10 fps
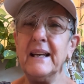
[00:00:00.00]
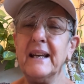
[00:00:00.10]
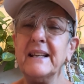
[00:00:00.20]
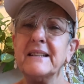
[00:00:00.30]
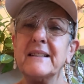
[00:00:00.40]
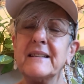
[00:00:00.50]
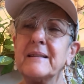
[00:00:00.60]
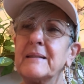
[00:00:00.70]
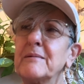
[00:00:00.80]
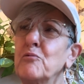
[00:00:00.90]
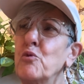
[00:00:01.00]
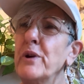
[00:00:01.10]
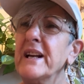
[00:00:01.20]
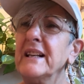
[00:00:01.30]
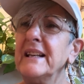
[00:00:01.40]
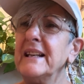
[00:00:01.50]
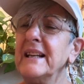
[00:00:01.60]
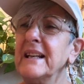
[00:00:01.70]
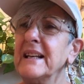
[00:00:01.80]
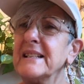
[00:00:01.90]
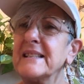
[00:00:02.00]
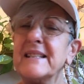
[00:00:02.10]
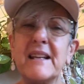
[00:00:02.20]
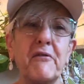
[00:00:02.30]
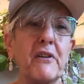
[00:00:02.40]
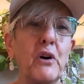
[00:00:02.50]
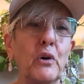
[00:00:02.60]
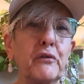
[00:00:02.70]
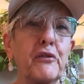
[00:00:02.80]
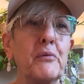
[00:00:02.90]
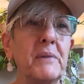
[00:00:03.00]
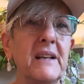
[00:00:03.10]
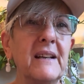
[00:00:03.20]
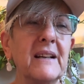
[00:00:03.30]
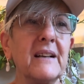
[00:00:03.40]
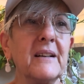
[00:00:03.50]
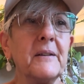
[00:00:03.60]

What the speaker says: it really is difficult for me